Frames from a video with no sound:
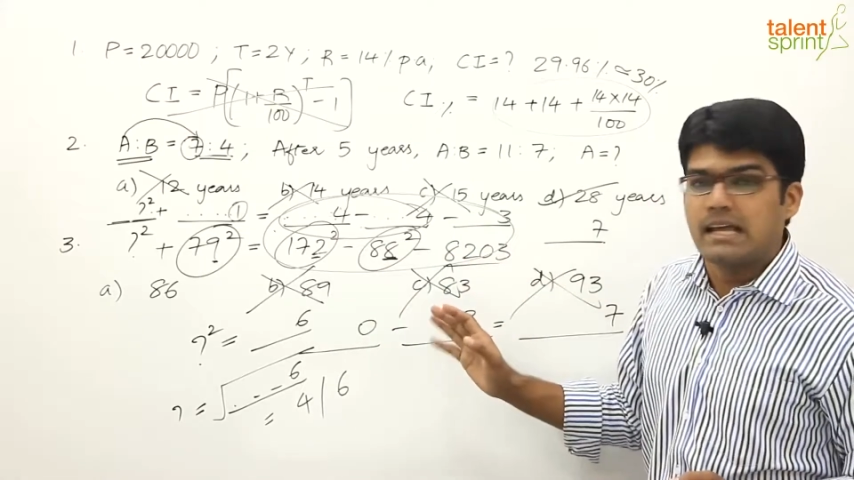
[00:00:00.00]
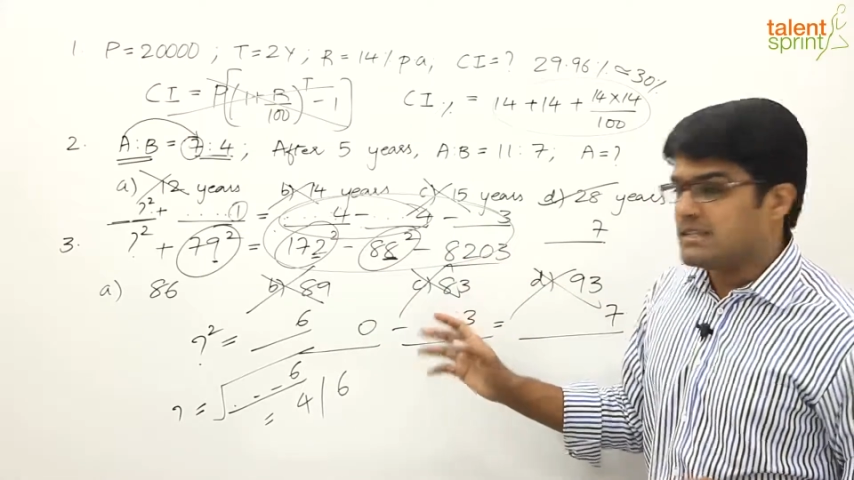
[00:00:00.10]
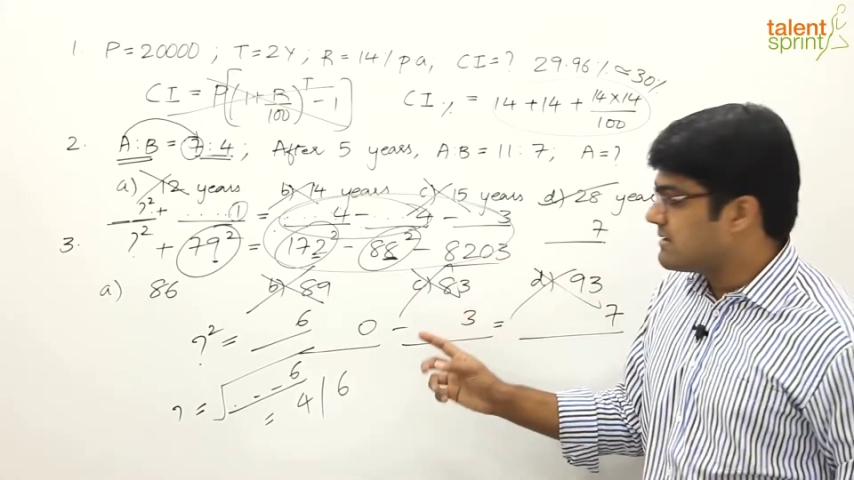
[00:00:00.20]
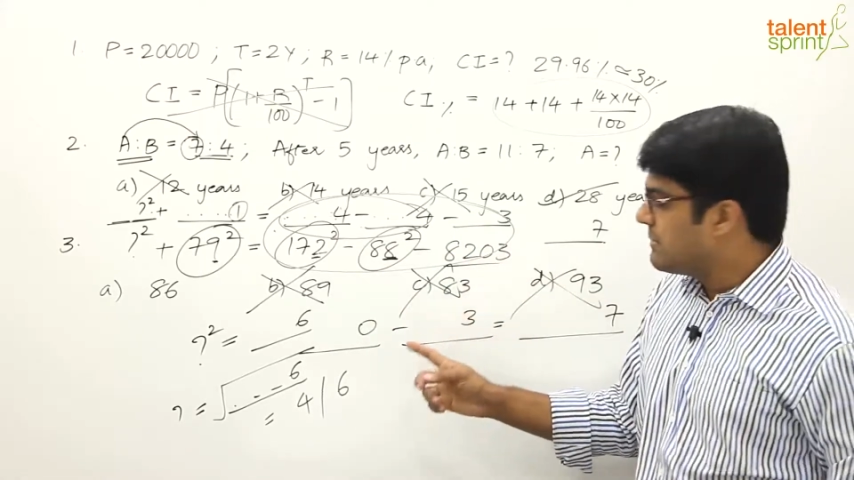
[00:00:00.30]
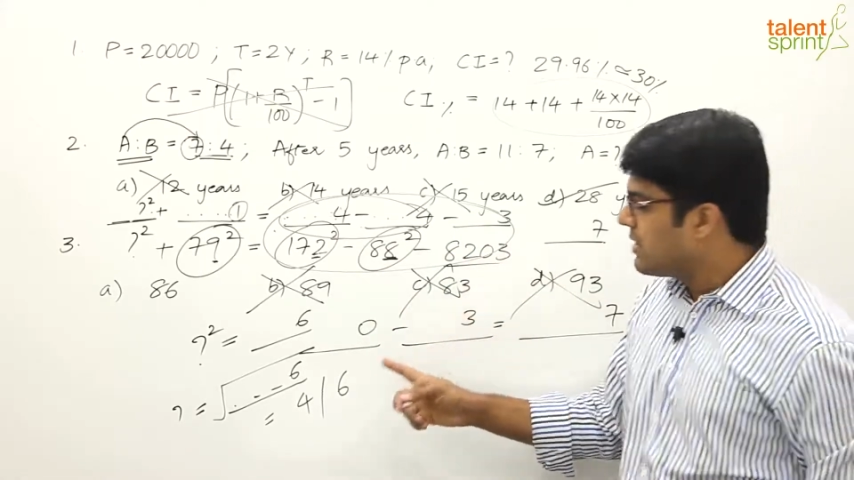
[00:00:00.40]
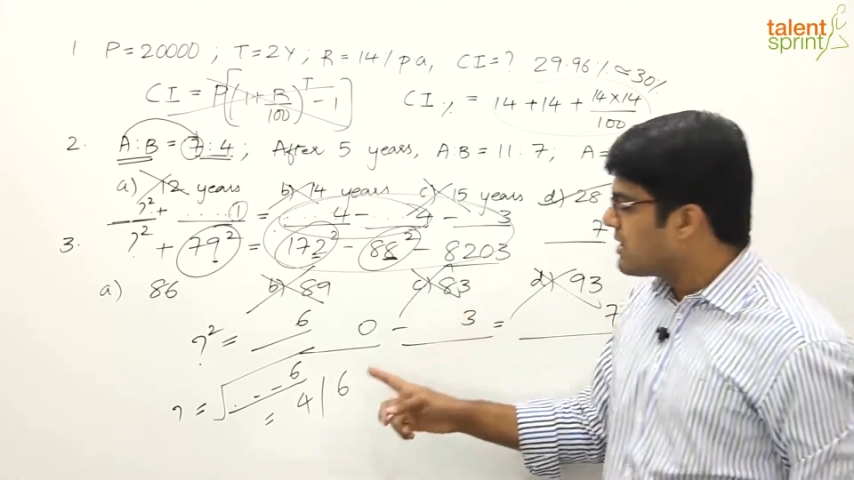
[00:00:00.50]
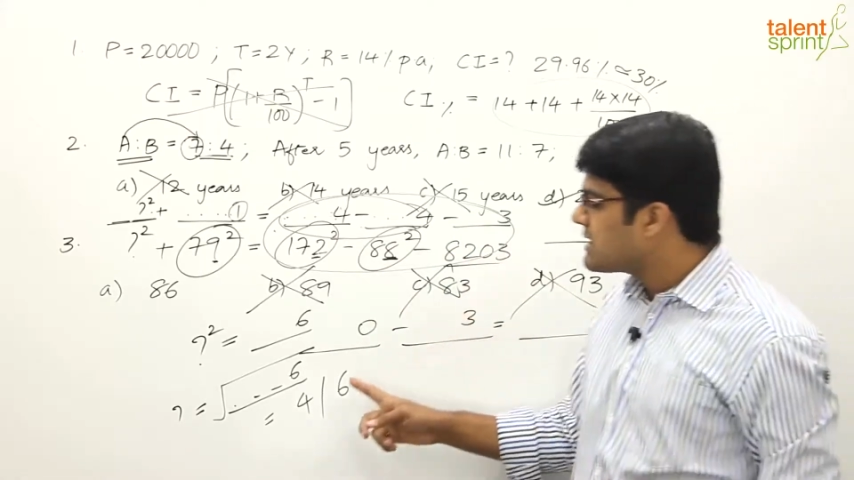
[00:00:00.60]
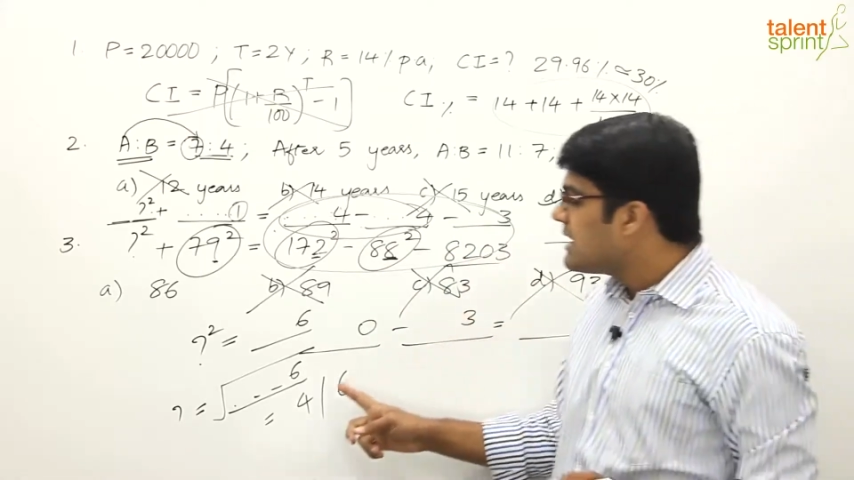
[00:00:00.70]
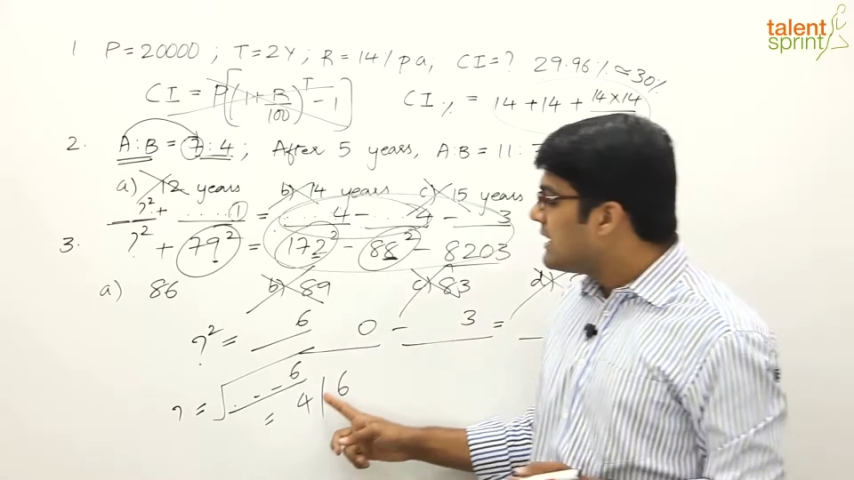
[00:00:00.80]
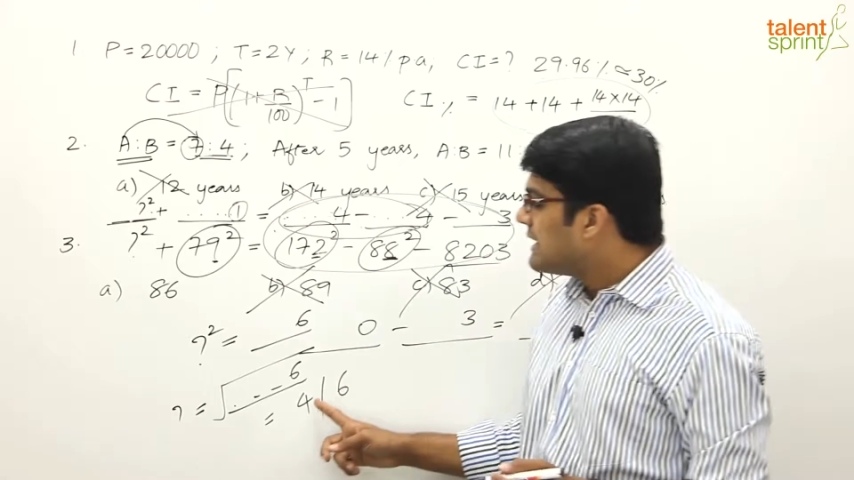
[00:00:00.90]
answers
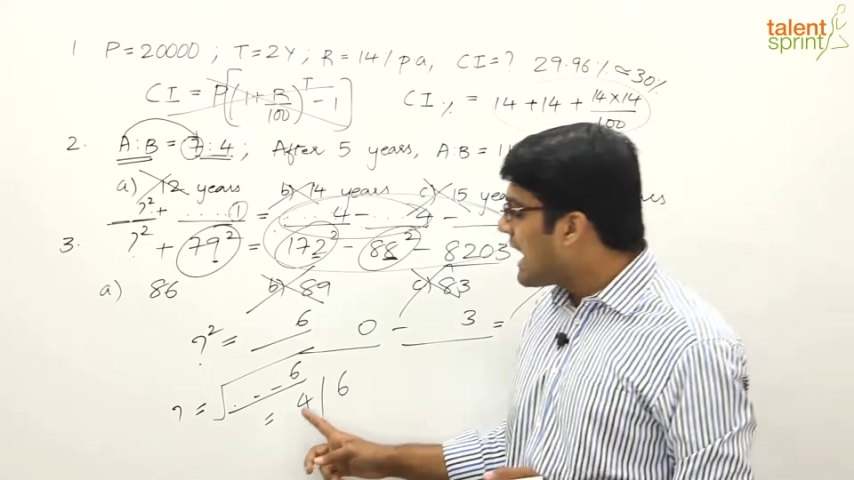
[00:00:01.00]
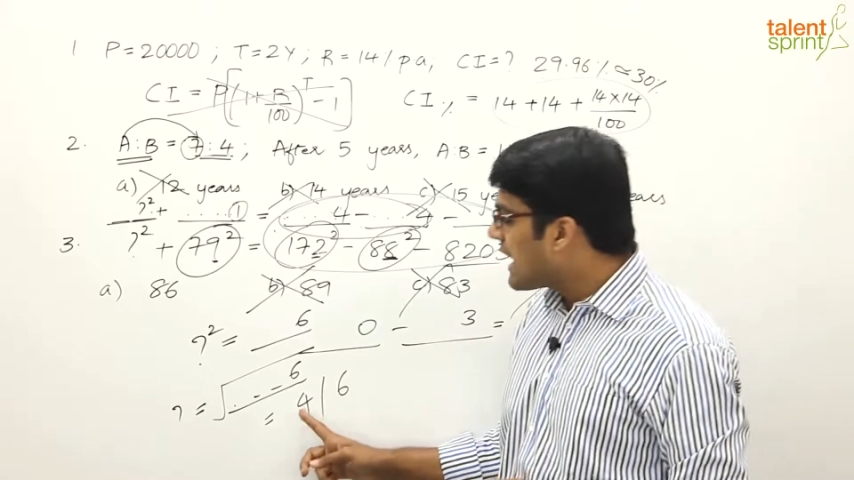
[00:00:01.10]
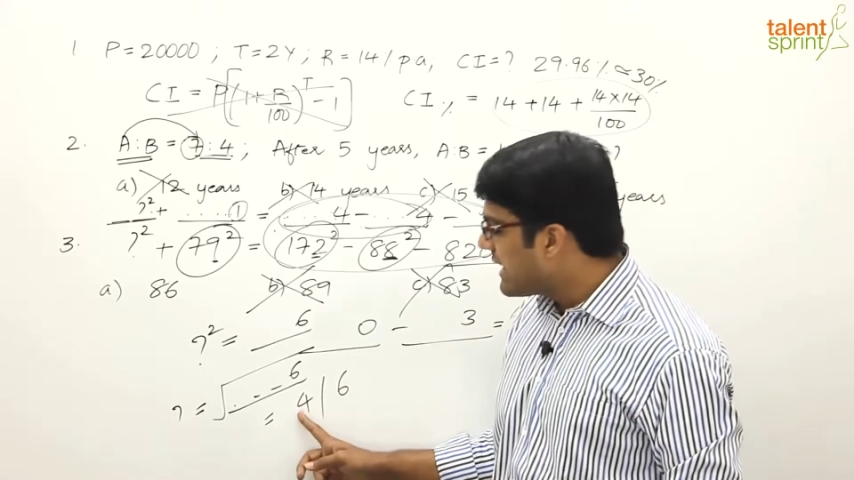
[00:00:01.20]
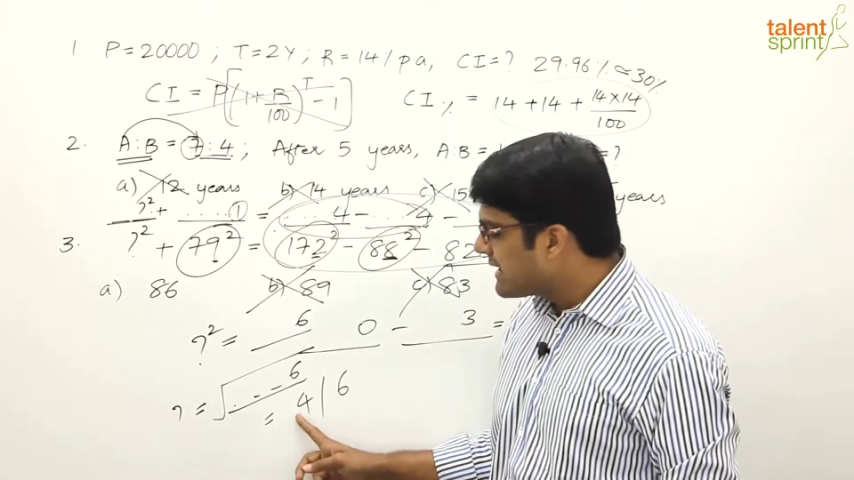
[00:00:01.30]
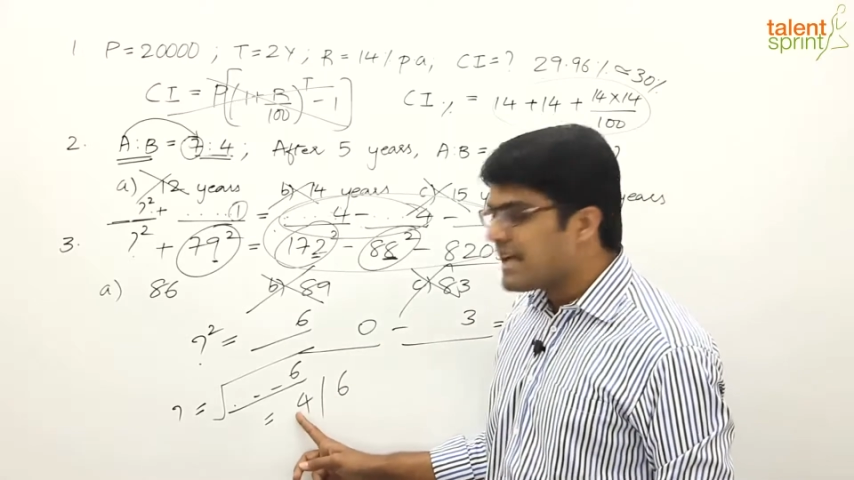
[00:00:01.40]
because the correct